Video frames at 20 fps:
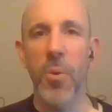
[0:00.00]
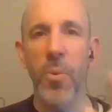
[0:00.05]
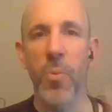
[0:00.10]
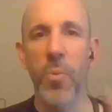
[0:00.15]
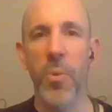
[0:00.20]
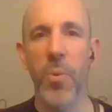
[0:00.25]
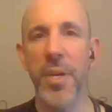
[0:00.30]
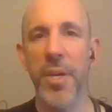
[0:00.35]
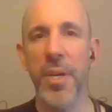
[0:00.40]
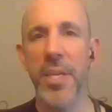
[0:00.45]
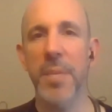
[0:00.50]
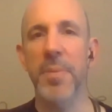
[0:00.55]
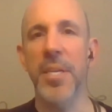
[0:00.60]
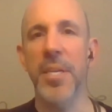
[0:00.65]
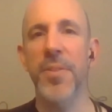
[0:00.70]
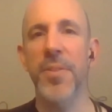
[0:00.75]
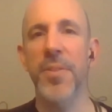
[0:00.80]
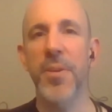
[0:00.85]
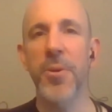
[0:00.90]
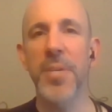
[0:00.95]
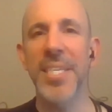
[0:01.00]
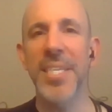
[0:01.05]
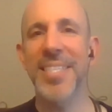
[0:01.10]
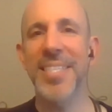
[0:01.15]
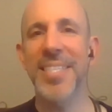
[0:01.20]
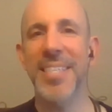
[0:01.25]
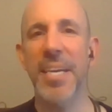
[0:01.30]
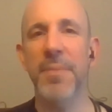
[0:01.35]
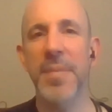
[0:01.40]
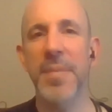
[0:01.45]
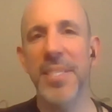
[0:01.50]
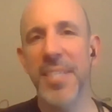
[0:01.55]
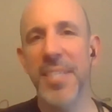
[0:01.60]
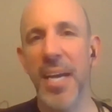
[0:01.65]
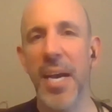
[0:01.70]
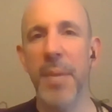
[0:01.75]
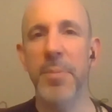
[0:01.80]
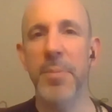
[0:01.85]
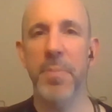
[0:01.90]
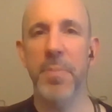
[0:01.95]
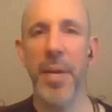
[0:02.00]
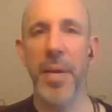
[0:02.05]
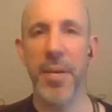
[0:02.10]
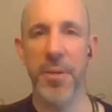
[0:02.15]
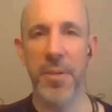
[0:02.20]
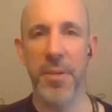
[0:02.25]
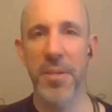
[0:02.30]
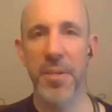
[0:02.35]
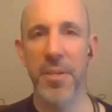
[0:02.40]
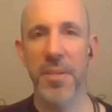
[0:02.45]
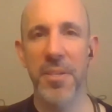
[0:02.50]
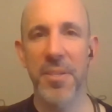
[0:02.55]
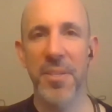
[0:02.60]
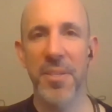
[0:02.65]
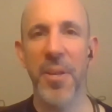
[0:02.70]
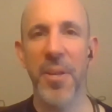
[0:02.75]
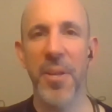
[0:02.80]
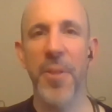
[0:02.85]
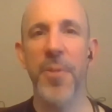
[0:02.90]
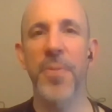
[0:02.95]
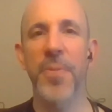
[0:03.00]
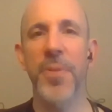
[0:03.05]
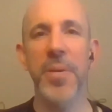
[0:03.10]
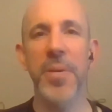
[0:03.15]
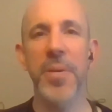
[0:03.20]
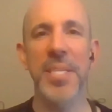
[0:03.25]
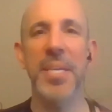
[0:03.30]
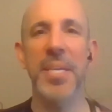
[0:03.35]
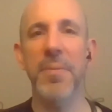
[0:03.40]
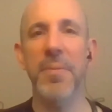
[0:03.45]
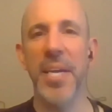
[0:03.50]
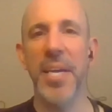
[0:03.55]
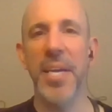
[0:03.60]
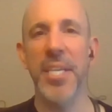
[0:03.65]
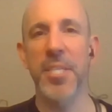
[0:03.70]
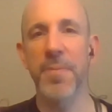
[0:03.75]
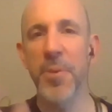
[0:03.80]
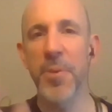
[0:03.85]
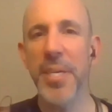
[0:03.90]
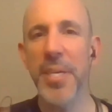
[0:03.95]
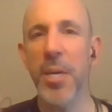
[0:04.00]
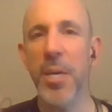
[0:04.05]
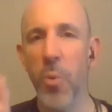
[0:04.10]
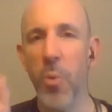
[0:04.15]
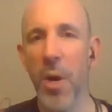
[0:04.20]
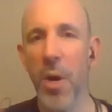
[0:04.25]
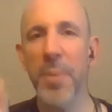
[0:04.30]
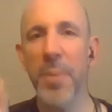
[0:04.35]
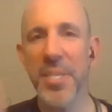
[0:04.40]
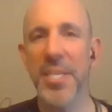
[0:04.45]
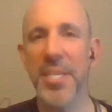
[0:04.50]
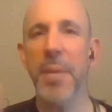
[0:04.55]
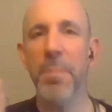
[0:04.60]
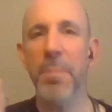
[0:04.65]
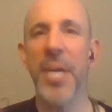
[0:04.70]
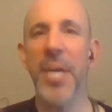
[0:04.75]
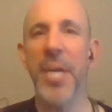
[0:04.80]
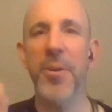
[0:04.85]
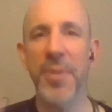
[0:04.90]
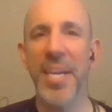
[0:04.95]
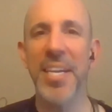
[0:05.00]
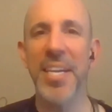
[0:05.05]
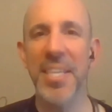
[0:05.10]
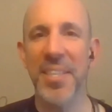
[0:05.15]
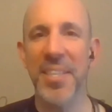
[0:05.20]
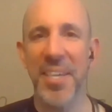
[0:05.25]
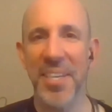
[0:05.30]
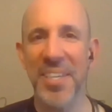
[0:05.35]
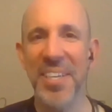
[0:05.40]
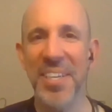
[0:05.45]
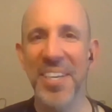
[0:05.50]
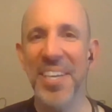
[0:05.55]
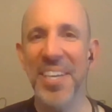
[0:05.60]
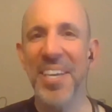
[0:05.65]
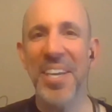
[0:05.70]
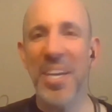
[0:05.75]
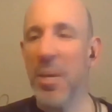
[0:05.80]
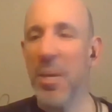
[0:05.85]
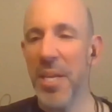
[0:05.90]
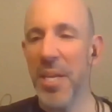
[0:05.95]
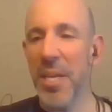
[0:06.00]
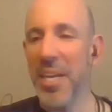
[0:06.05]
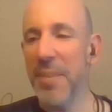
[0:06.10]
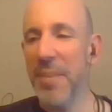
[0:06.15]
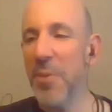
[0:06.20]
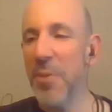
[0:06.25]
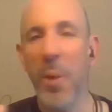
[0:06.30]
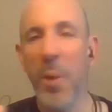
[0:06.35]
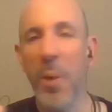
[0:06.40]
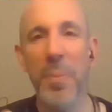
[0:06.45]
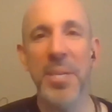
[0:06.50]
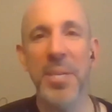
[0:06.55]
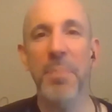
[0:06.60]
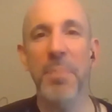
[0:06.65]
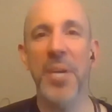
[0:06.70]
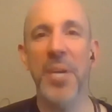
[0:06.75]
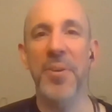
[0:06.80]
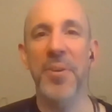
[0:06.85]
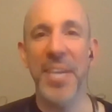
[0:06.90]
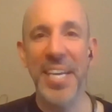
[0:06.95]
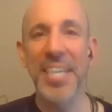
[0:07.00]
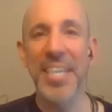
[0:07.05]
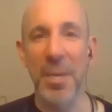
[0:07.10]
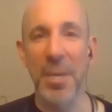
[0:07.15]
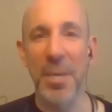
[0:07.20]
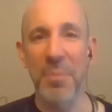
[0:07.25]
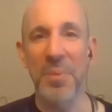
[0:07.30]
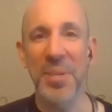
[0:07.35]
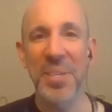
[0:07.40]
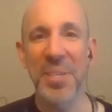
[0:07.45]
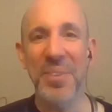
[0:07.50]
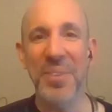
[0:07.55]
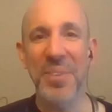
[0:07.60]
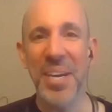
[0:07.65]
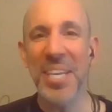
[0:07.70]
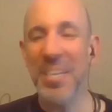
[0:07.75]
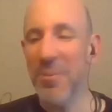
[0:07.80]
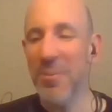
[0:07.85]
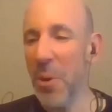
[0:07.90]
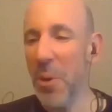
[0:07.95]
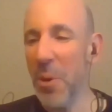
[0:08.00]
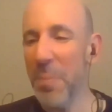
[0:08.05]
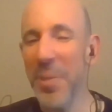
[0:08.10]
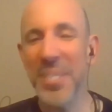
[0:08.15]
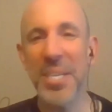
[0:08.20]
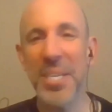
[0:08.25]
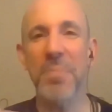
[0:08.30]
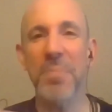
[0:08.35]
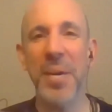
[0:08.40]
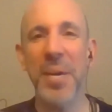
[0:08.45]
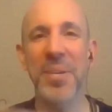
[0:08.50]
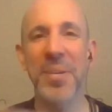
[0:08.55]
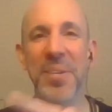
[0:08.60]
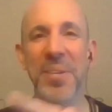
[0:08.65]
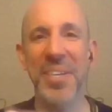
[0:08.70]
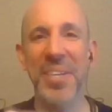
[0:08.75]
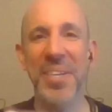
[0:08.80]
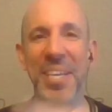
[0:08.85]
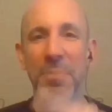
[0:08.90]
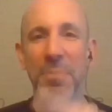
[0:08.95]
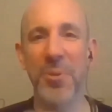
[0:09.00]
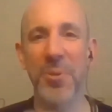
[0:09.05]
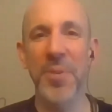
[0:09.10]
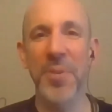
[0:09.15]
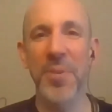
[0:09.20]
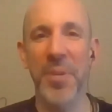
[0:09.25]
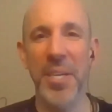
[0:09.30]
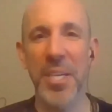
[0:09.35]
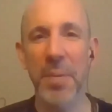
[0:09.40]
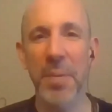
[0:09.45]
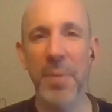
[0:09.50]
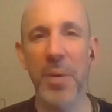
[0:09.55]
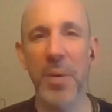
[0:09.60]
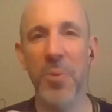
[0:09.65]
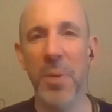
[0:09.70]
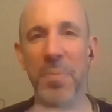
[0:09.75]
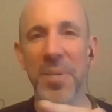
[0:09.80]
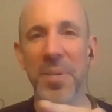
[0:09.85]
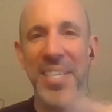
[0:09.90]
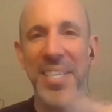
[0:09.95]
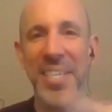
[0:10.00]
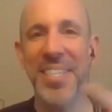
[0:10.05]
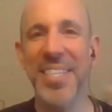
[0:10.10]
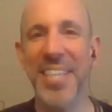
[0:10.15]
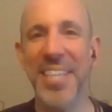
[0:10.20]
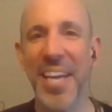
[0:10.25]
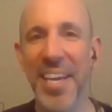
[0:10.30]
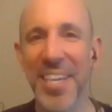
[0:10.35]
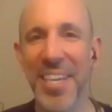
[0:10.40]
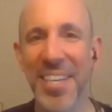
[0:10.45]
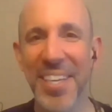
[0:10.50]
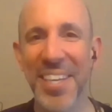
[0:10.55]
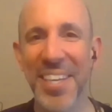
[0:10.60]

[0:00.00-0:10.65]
we're going to be 37 times better. 37x. If you can get 1% better in anything, even 1% better income, right? 1% better, improve your income by 1% a day,